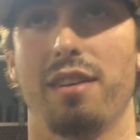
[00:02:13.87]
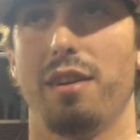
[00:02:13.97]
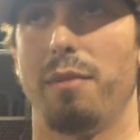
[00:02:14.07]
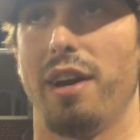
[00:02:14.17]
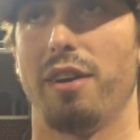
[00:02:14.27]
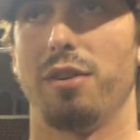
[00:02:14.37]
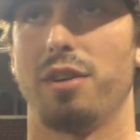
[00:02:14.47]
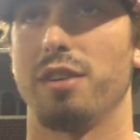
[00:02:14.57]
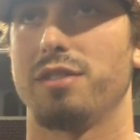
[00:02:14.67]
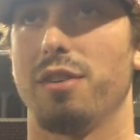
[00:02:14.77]
no matter who
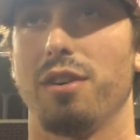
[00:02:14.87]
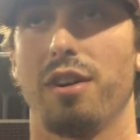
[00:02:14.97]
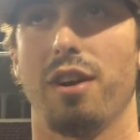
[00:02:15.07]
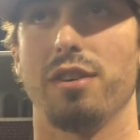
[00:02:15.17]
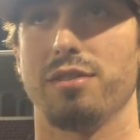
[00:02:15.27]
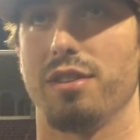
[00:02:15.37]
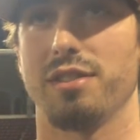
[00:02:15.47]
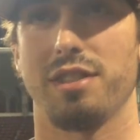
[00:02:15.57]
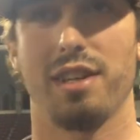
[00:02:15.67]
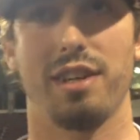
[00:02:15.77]
Coach Cohen calls on,
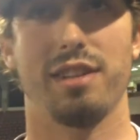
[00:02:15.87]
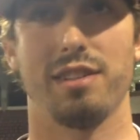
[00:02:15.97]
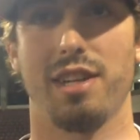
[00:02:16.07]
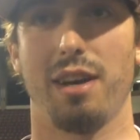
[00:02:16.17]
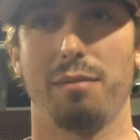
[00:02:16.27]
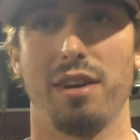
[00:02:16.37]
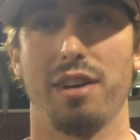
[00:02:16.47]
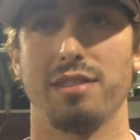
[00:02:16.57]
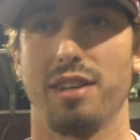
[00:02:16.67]
is going to get the job done.